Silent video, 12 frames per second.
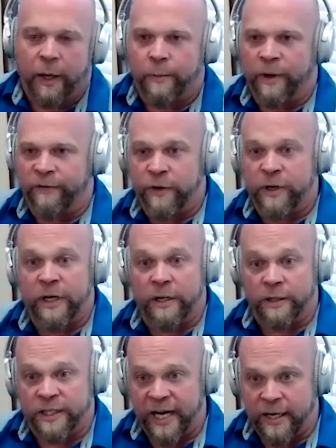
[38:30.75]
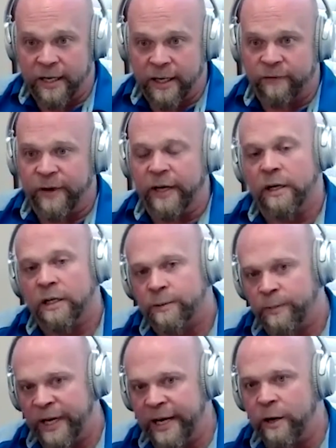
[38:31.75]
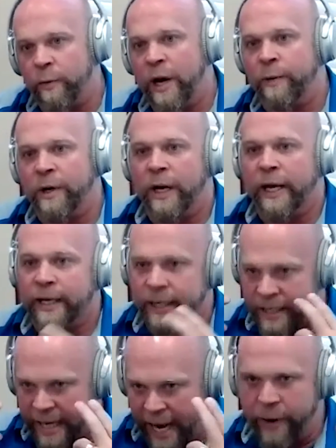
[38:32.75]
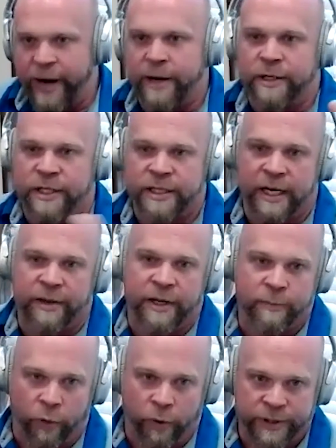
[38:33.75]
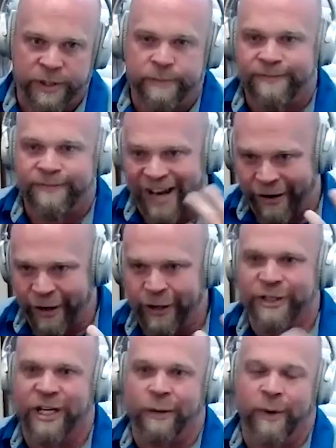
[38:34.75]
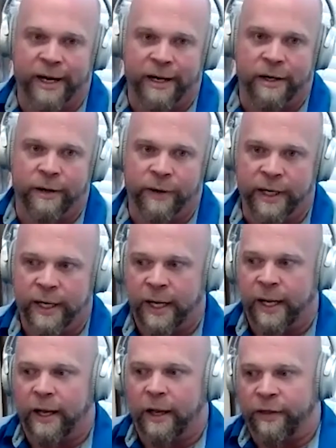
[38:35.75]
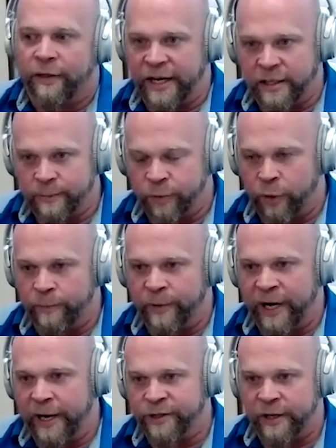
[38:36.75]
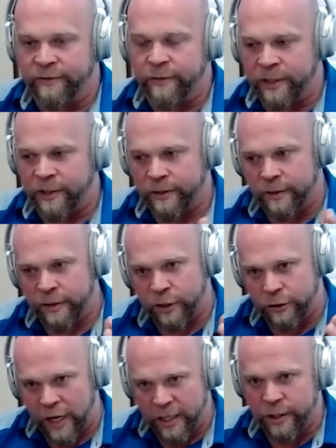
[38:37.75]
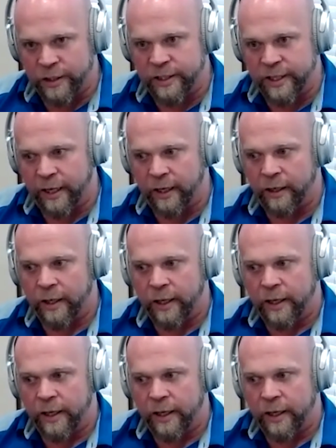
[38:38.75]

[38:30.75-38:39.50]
But if you can understand it, if I can explain it in a way where you're like, now I understand the importance, now I understand why I need to do it, that's important. But I also have to make sure that the structure is there